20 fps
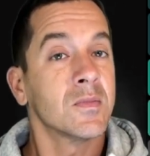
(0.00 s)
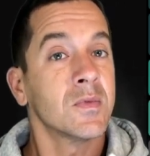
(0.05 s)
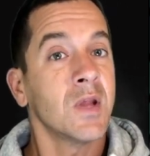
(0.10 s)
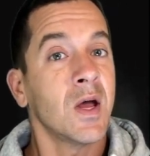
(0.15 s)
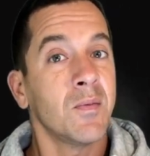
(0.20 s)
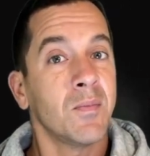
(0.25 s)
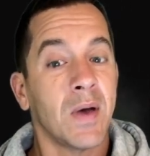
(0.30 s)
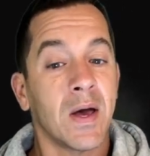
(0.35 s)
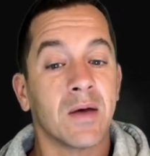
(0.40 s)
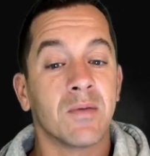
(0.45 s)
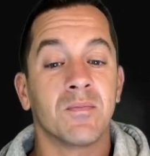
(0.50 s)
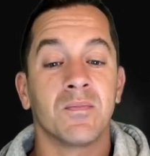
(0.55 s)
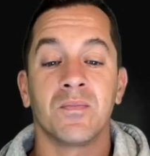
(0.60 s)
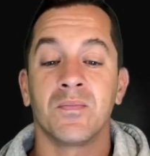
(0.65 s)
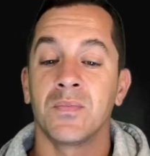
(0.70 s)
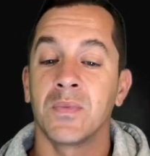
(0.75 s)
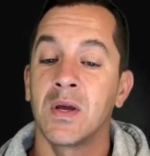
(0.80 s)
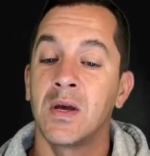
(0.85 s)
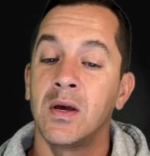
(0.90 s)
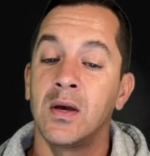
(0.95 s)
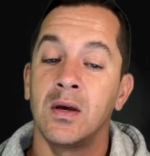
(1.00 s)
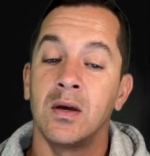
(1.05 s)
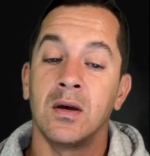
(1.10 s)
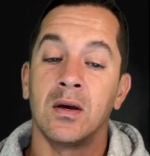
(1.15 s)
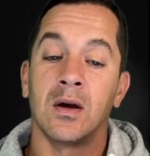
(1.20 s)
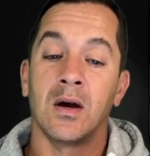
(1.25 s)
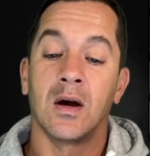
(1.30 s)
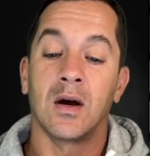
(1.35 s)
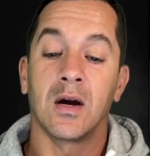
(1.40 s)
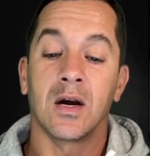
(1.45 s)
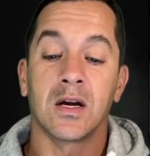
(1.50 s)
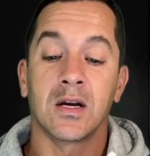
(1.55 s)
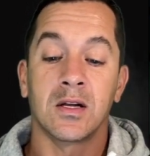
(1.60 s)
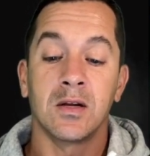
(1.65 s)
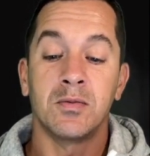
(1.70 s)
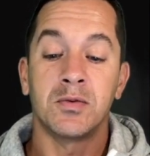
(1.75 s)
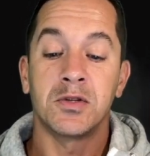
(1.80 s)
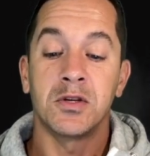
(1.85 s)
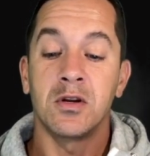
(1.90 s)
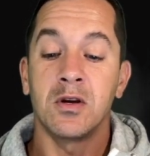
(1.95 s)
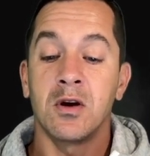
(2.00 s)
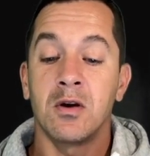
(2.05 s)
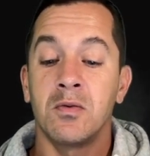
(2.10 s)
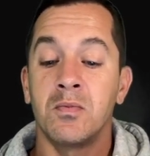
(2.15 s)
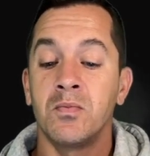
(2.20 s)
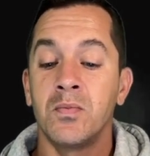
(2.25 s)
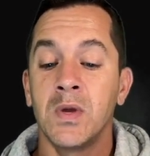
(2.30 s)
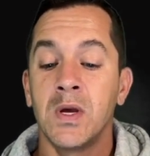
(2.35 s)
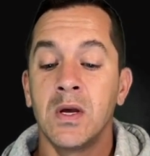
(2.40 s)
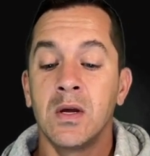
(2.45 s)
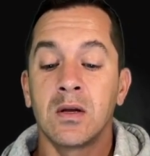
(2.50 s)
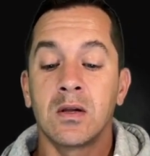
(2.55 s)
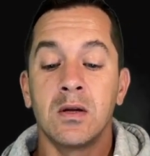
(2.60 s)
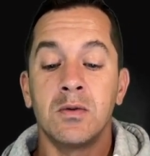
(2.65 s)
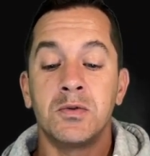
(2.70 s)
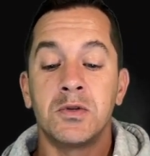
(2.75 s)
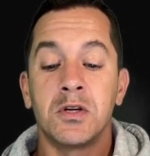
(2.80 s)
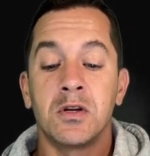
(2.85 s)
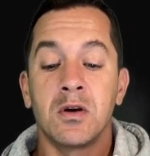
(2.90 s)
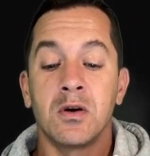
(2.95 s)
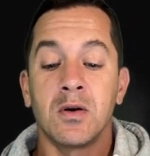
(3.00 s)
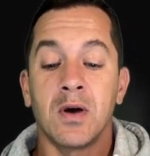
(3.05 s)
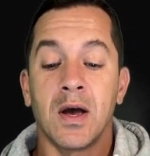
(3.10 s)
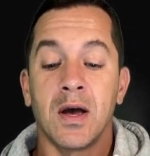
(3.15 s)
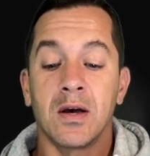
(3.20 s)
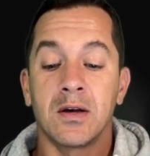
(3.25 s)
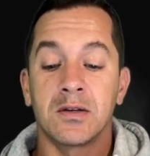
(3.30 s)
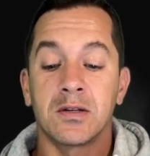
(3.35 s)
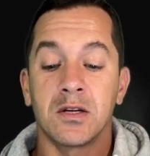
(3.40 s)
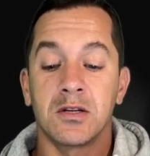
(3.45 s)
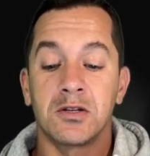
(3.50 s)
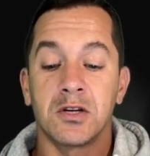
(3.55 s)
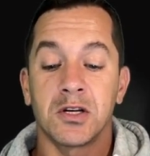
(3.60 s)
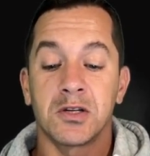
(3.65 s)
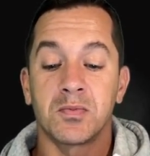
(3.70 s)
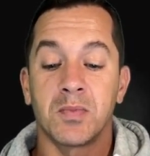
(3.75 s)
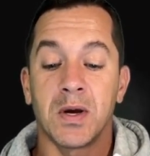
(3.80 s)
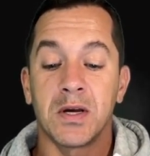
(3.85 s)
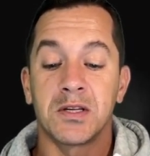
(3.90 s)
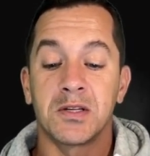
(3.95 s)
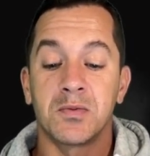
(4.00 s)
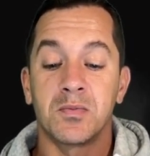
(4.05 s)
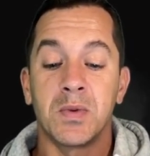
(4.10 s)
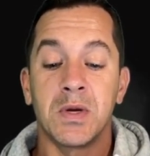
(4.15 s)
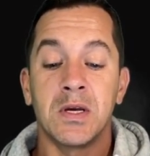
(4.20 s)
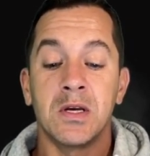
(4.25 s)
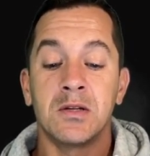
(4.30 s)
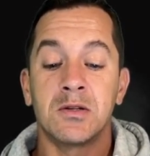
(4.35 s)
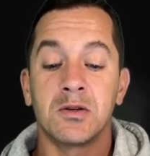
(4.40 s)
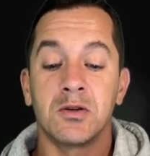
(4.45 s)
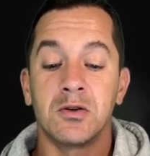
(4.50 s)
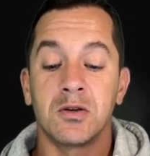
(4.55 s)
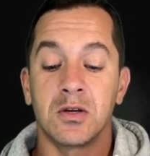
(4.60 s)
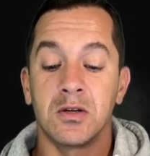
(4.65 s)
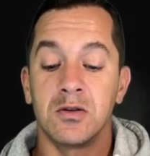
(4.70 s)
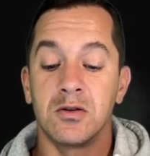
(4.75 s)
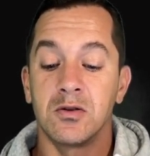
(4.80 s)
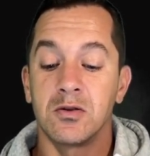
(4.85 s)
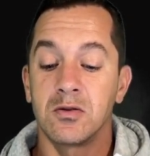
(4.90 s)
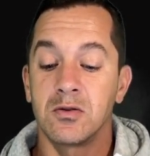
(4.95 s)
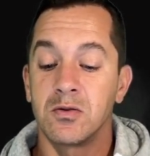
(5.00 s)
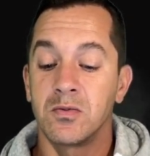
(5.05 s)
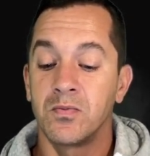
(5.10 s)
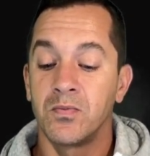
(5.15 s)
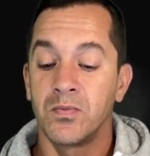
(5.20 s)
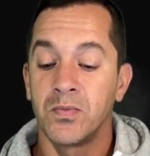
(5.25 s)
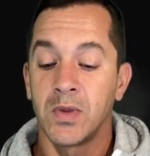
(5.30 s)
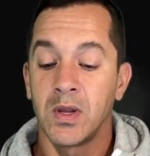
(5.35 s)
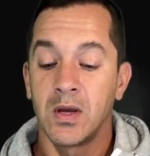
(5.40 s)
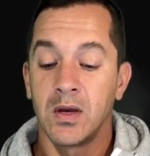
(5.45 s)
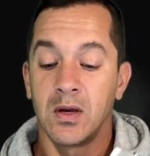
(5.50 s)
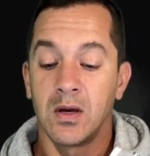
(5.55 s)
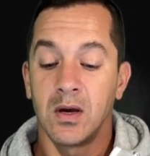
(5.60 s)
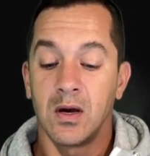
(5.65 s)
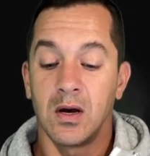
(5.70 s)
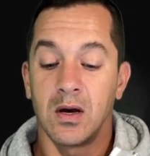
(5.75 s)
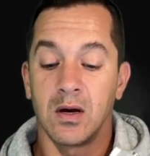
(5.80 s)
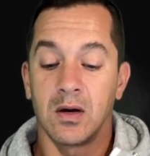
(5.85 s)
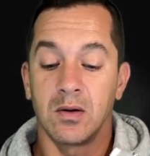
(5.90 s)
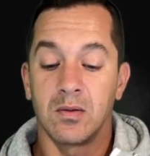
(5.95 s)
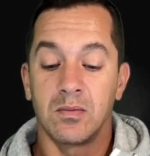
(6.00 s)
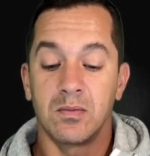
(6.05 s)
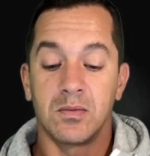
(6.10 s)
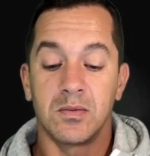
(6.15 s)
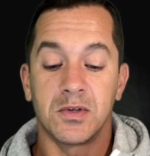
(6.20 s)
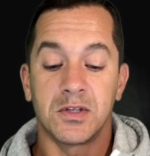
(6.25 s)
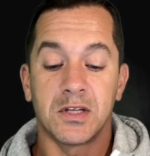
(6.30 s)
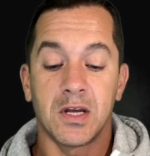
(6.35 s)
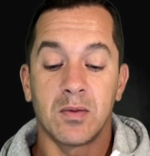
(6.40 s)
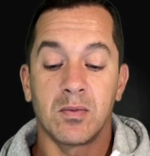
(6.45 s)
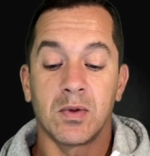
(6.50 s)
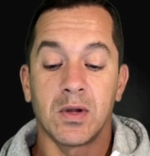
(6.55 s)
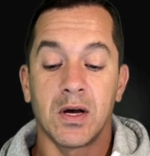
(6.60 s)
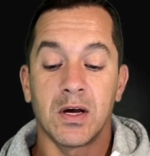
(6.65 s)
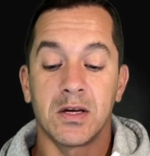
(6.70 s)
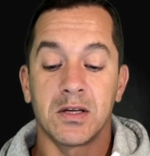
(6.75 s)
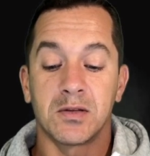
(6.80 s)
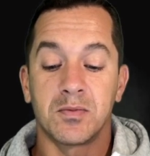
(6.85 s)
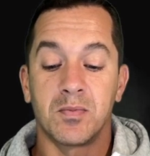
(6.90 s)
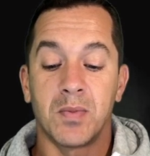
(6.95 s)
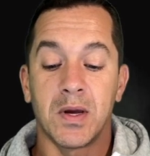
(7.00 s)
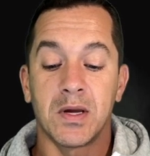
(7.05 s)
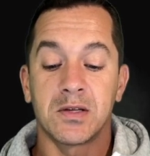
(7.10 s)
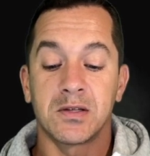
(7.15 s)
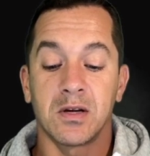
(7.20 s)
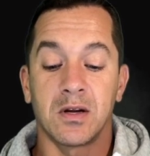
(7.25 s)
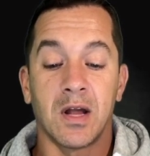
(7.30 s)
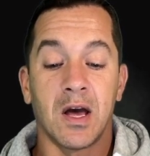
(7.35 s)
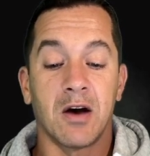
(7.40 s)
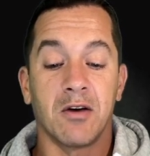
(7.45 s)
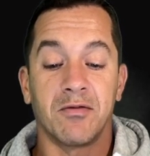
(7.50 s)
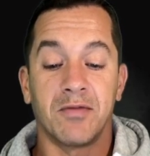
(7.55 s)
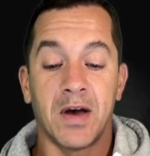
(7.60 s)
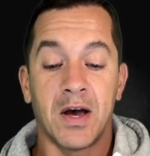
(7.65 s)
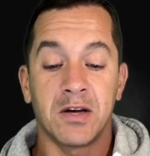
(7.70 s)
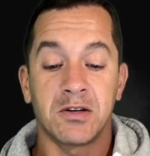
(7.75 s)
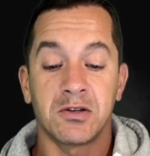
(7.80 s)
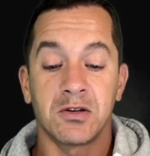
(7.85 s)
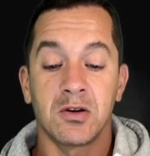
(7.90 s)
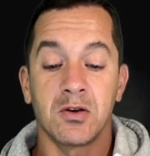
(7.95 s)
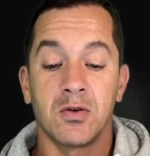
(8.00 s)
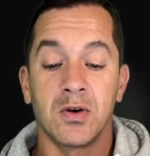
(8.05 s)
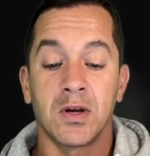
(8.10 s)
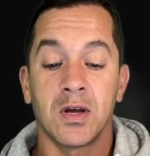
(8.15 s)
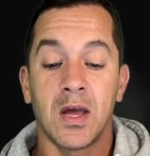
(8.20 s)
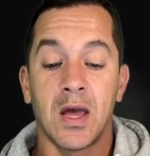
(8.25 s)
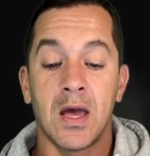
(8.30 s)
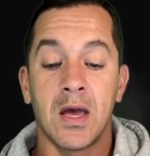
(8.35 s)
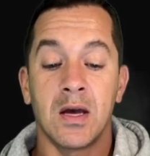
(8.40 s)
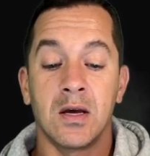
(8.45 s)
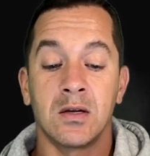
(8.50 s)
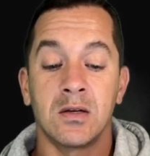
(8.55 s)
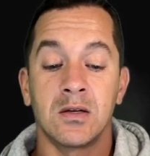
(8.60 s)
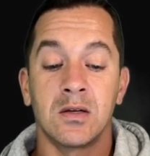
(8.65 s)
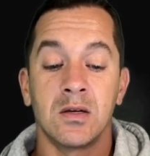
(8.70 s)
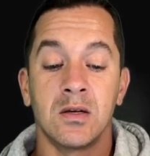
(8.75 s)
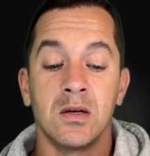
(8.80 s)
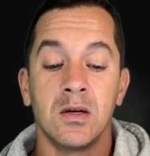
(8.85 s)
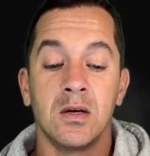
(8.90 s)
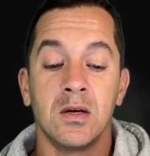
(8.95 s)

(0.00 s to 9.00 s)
Not bad. All right, Clip Studio. Clip Studio has adjust by speed, so you can do uh, stabilized based on how fast you're going and